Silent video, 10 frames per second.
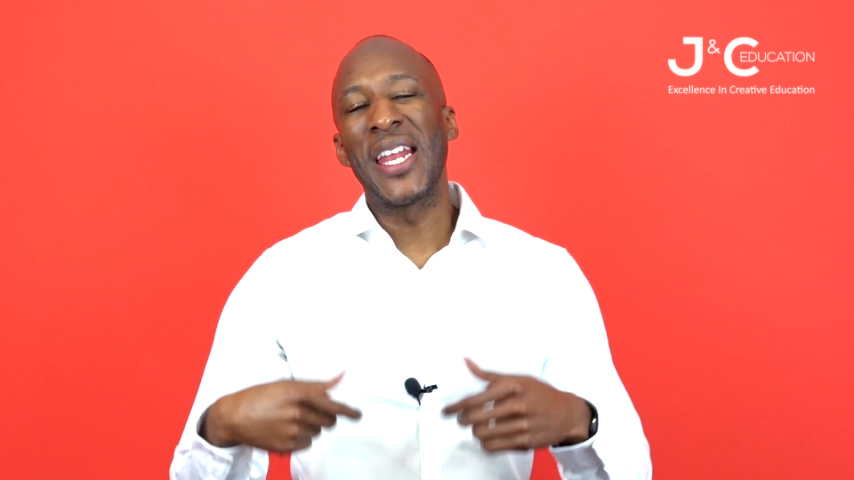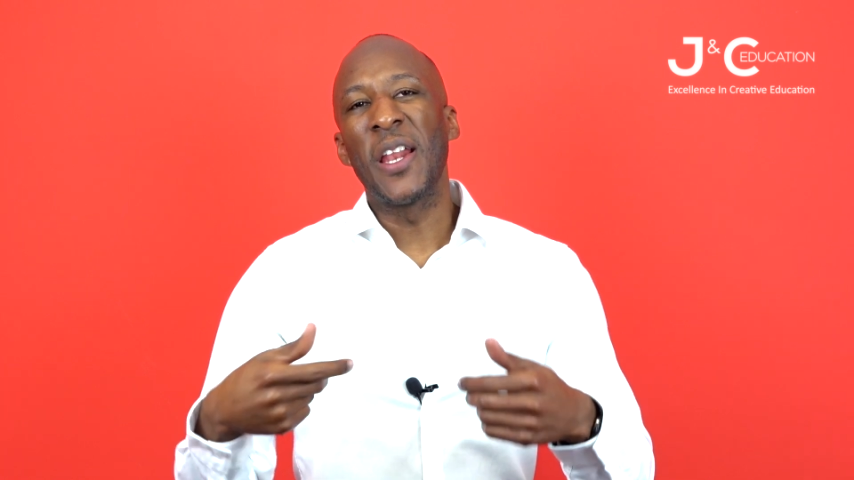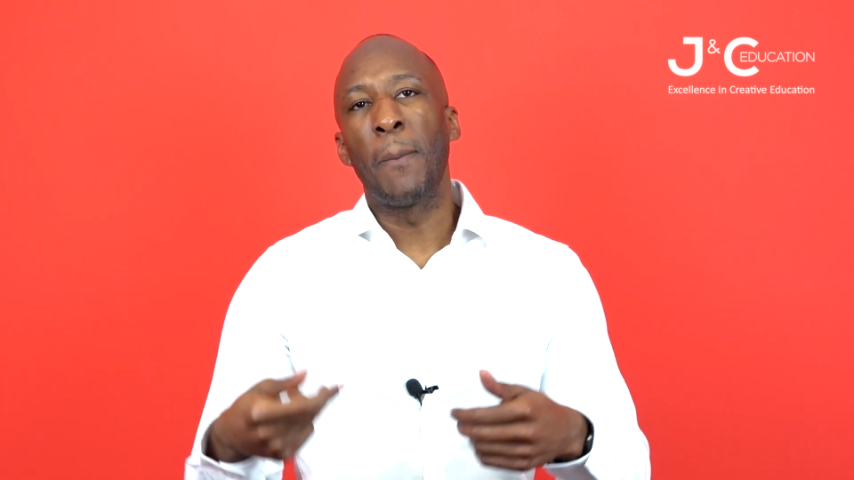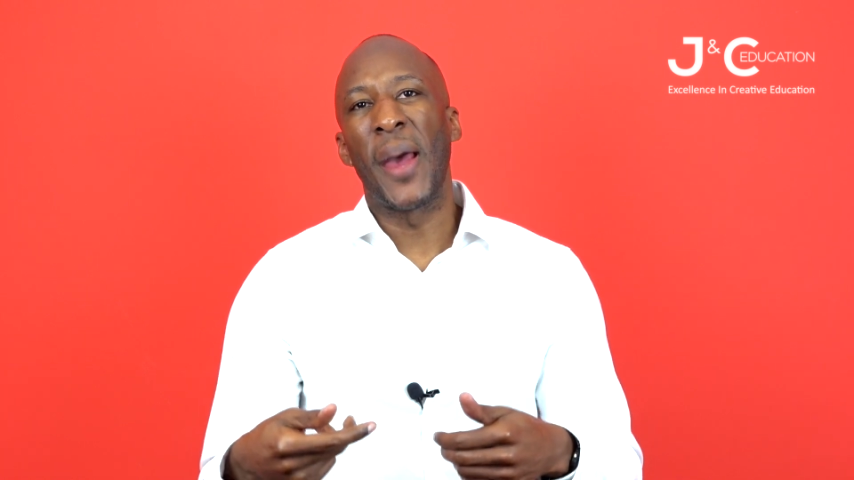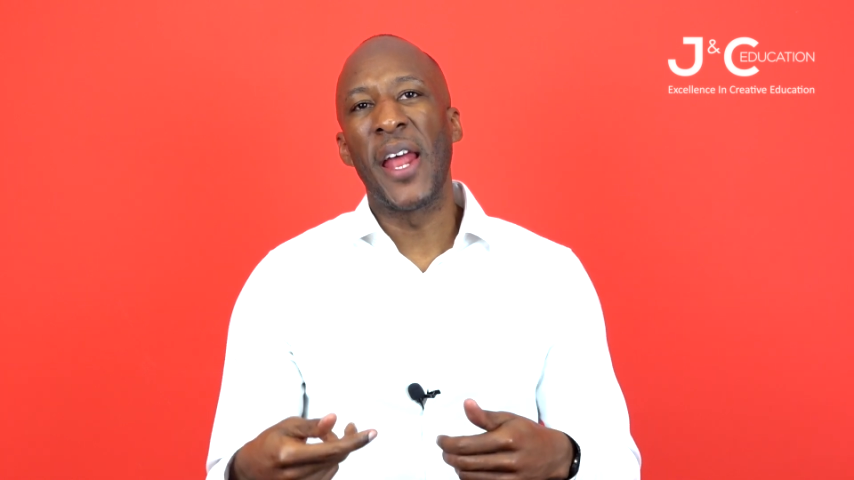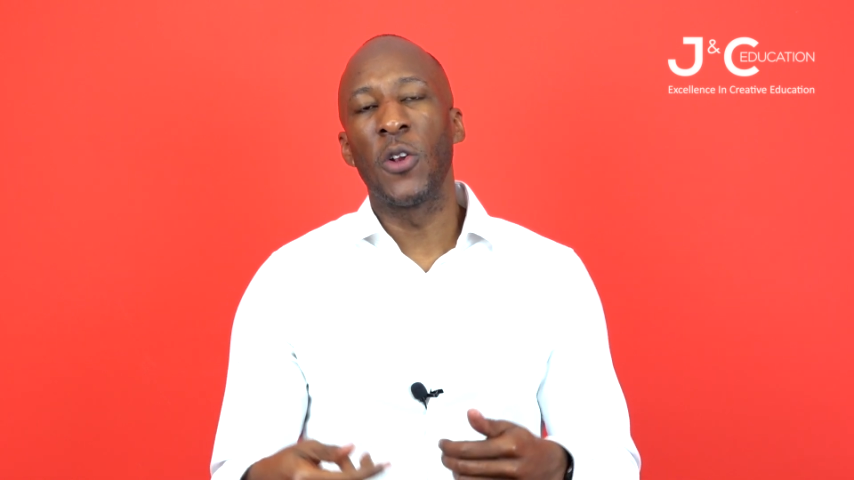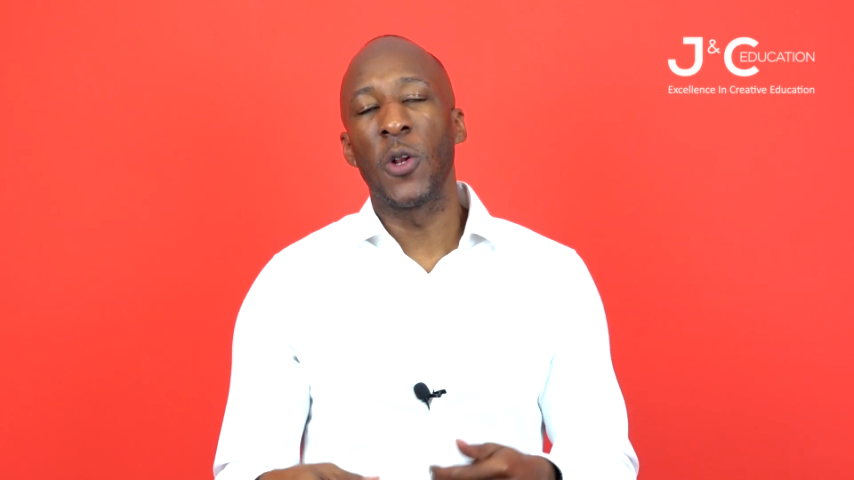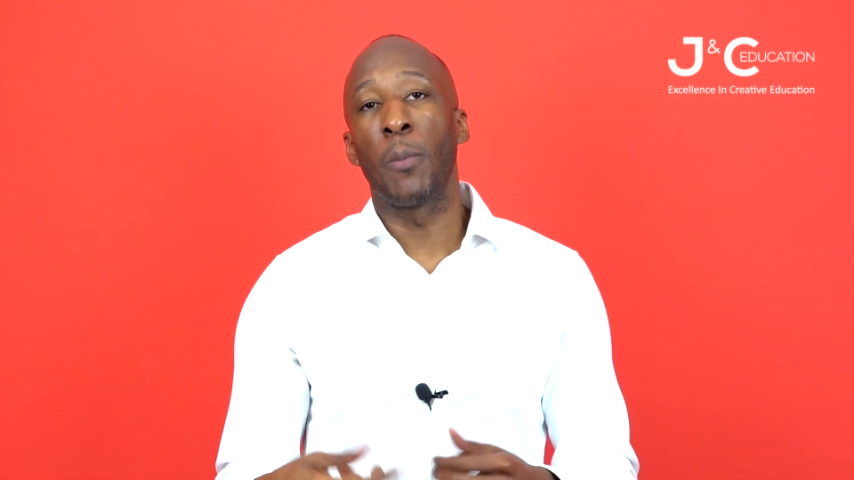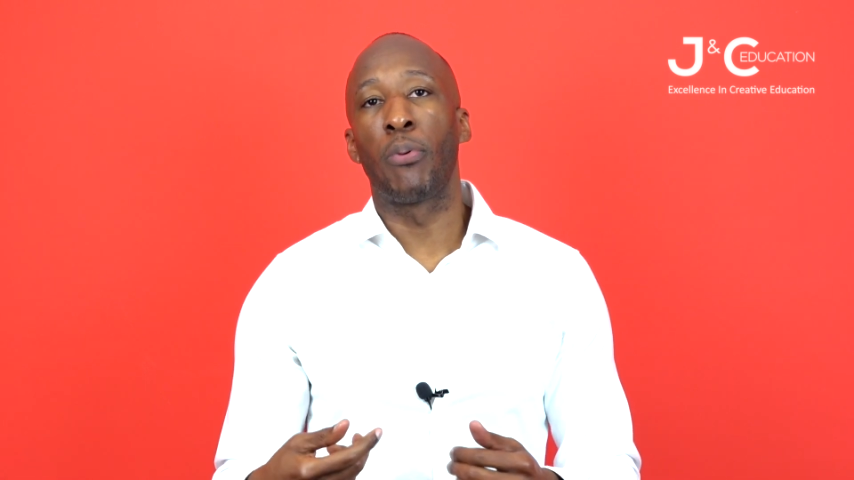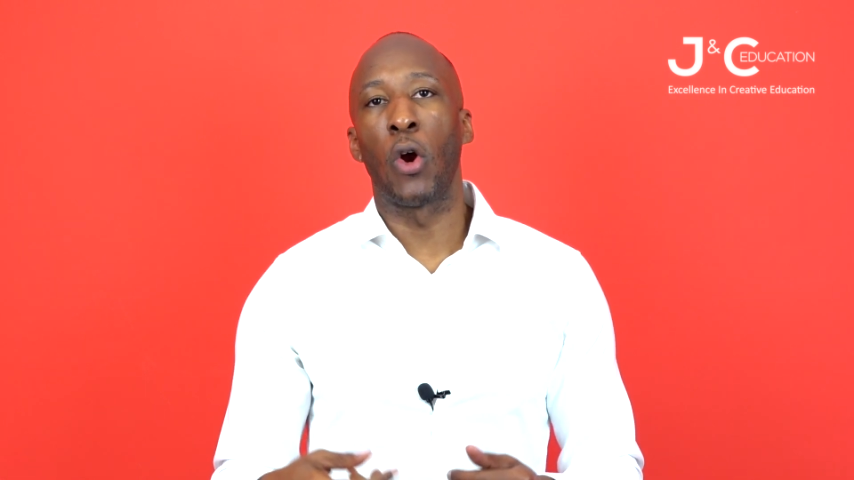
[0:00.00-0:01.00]

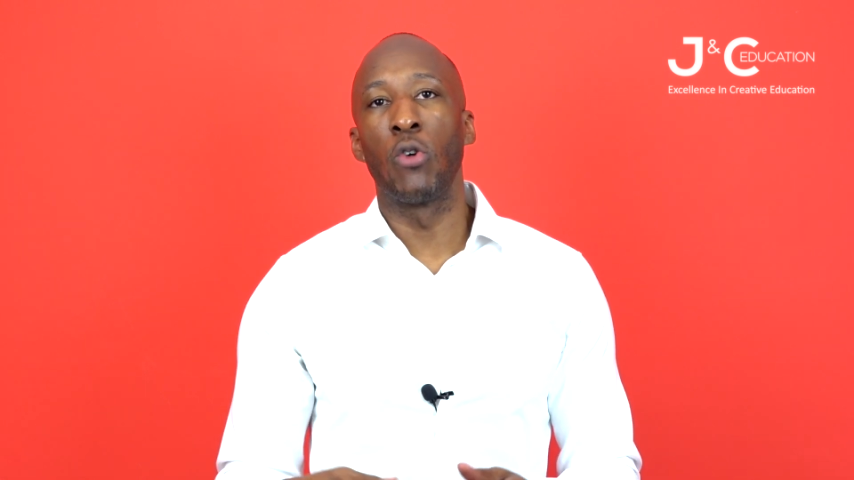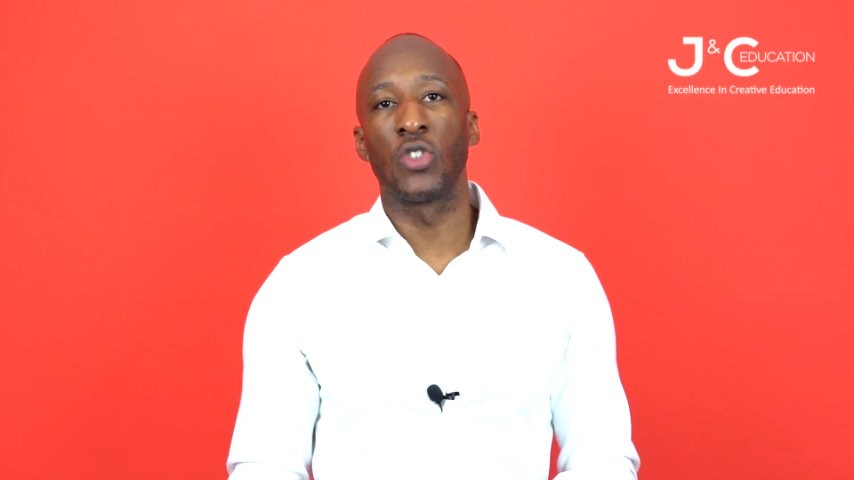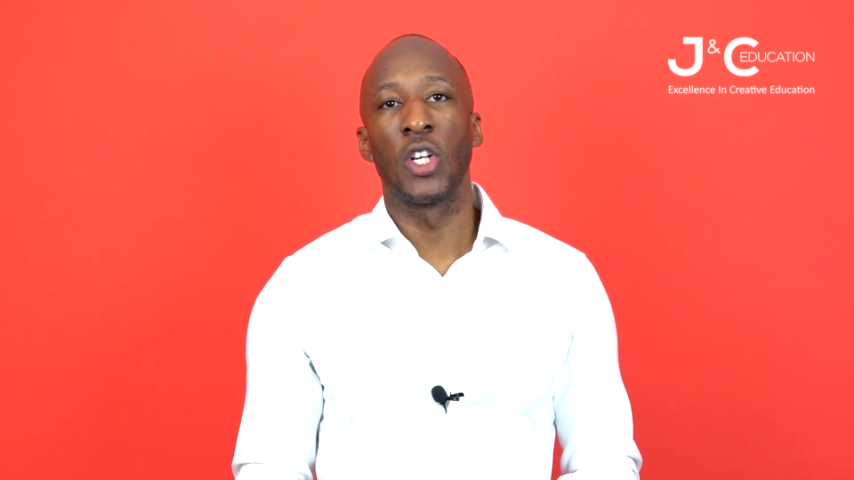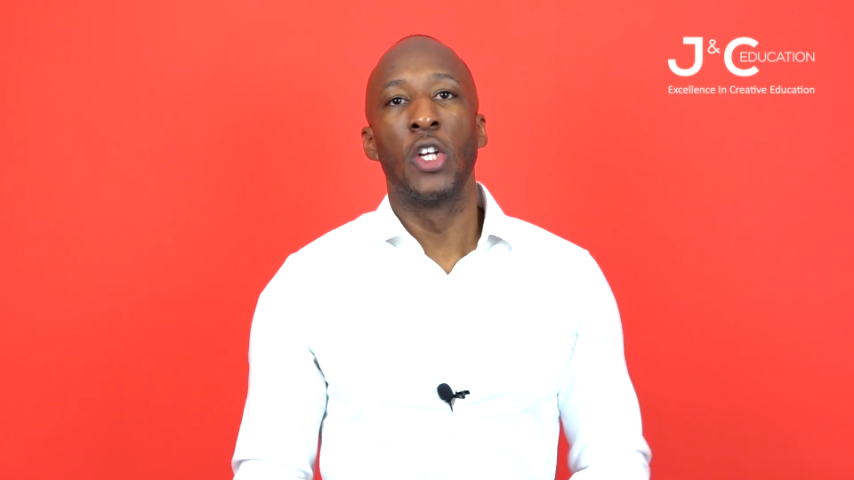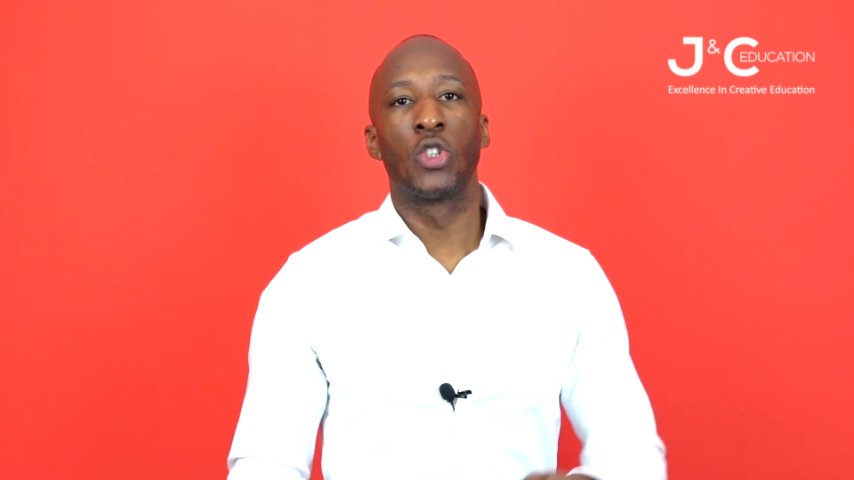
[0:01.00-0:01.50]
independent approach